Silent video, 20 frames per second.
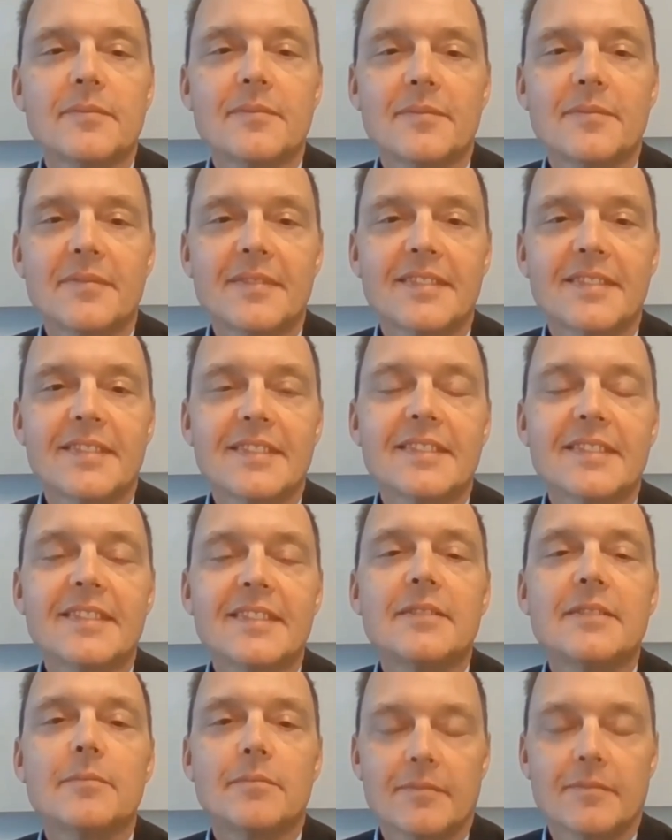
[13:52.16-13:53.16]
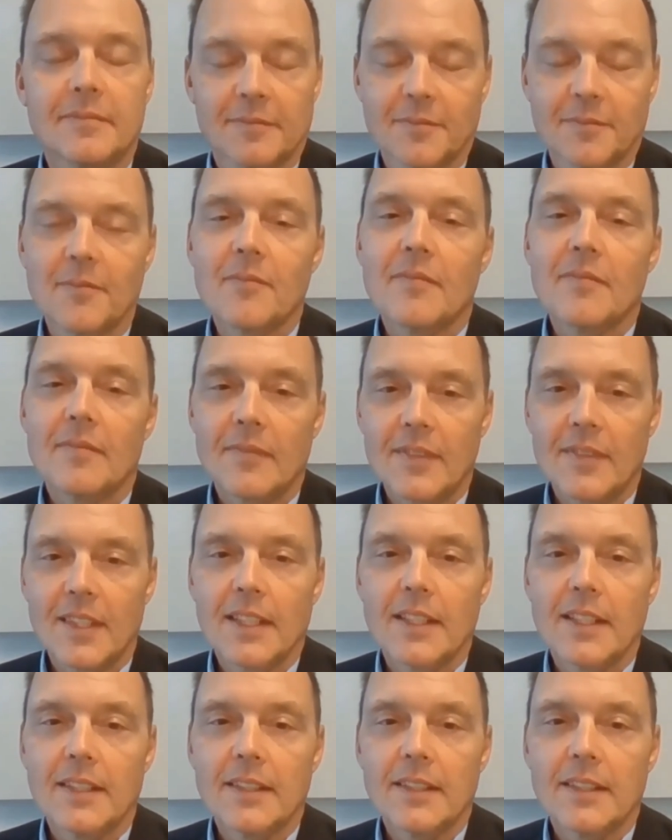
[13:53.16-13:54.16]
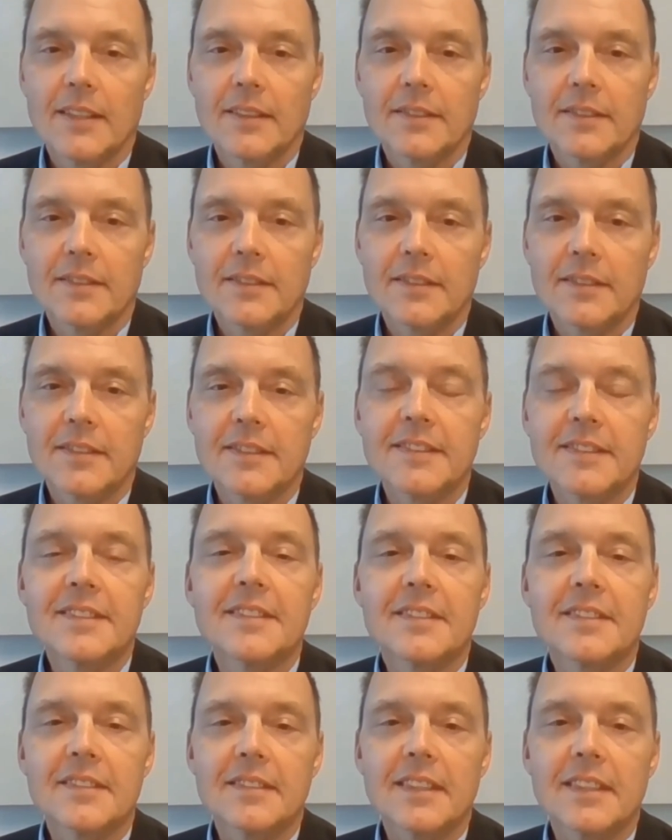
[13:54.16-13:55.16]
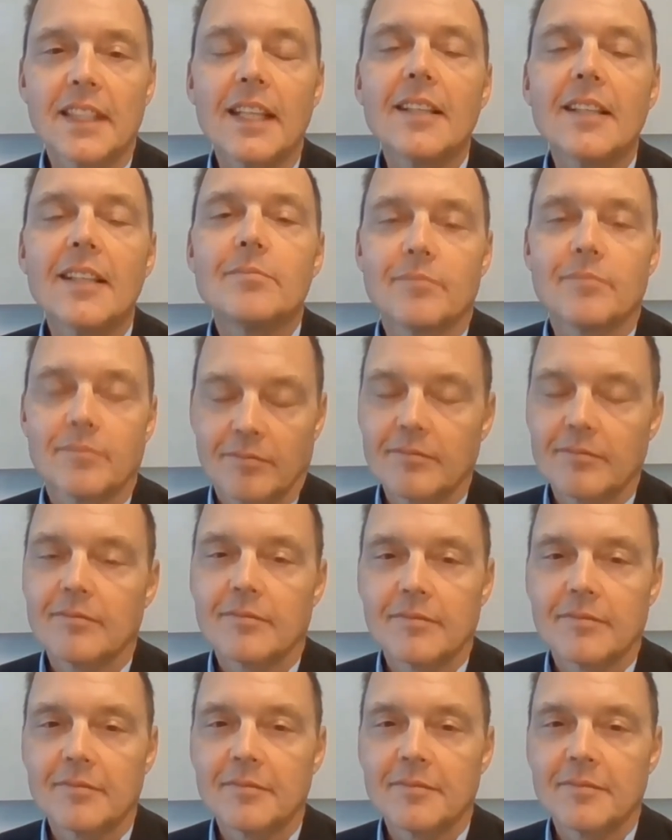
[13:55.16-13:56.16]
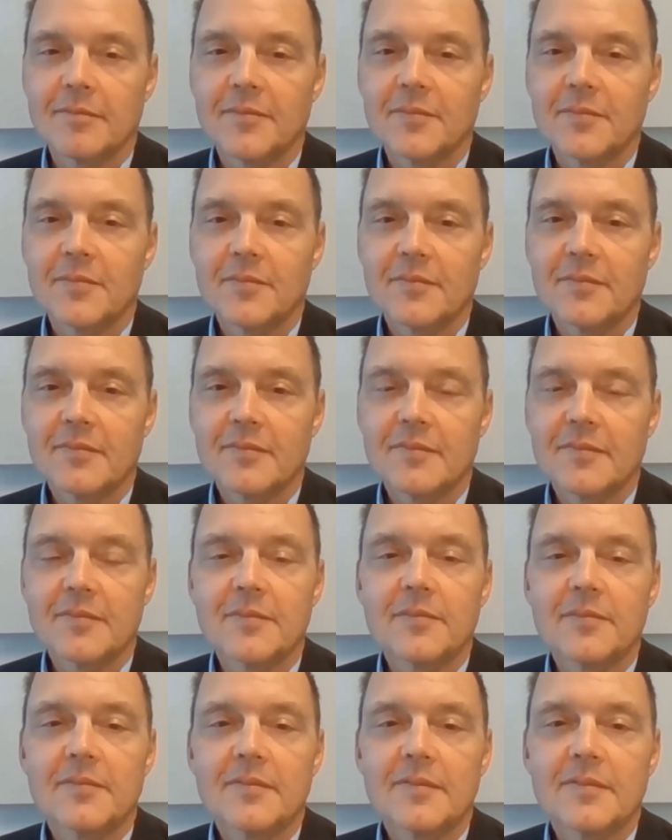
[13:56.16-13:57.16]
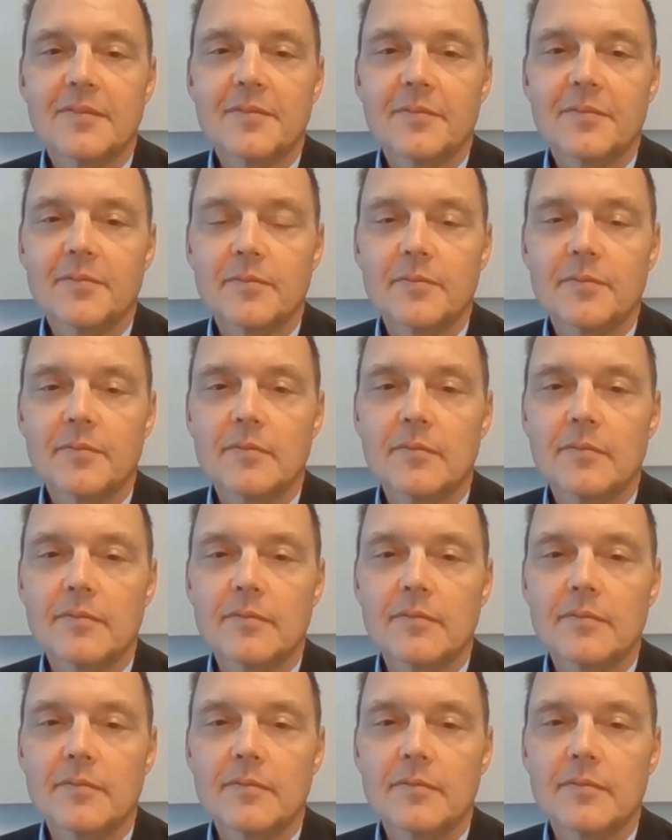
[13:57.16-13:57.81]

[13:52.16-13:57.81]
This person isn't speaking.